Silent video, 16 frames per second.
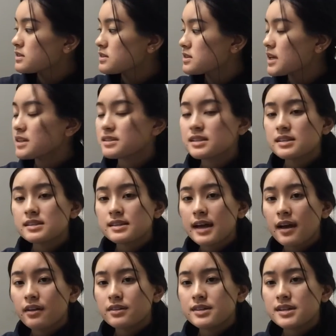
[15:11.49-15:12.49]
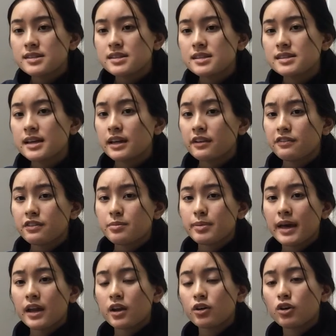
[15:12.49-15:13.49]
Does the sound of the
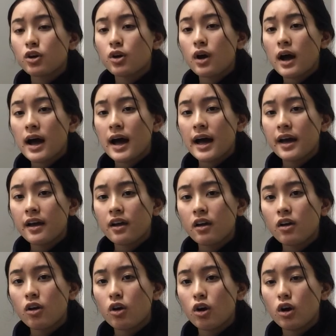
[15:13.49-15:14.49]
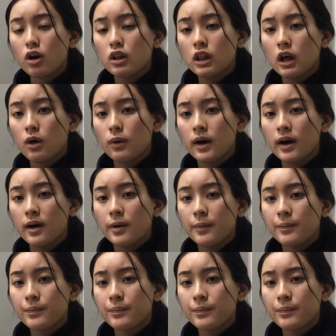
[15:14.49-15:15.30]
piano go higher or lower?